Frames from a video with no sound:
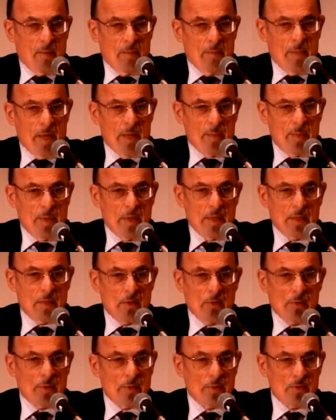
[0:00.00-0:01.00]
Maybe
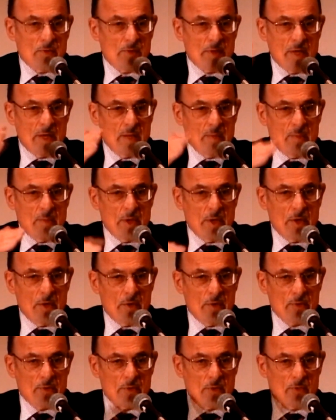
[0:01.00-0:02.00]
during the same
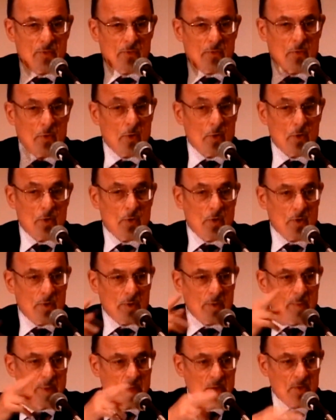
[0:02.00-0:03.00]
years that Freud
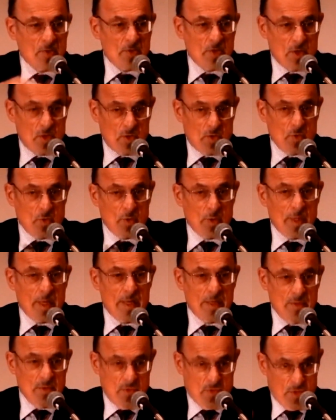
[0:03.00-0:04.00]
talked about a sexual
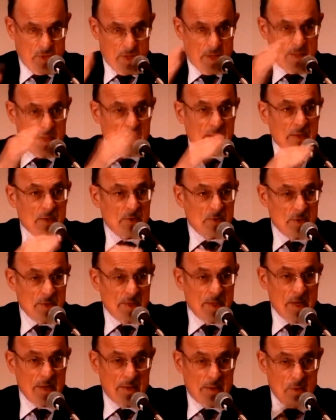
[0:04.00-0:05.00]
latency, I think there's a
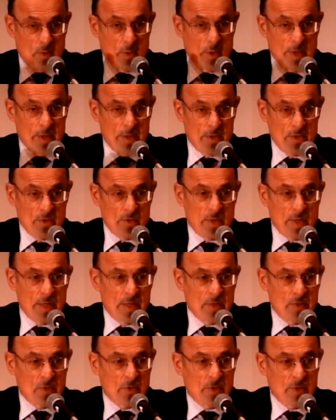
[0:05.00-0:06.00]
death awareness
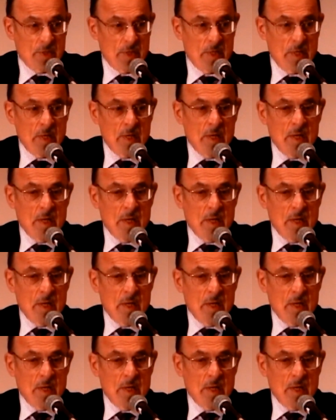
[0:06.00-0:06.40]
latency.